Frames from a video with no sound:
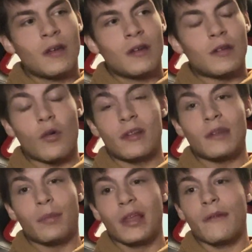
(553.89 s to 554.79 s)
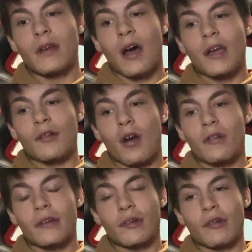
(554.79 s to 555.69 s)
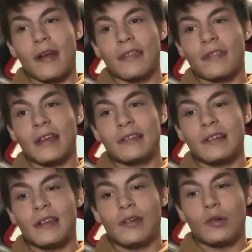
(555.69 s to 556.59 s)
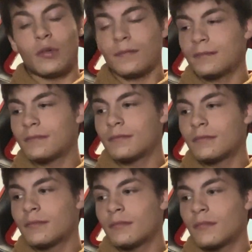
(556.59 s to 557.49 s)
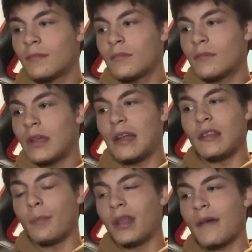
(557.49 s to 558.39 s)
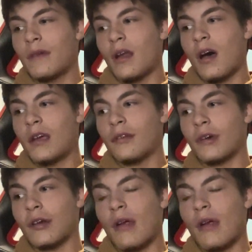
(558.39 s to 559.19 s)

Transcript: And in the blink of an eye, you're already regretting the things you didn't do. And in the blink of an eye, you're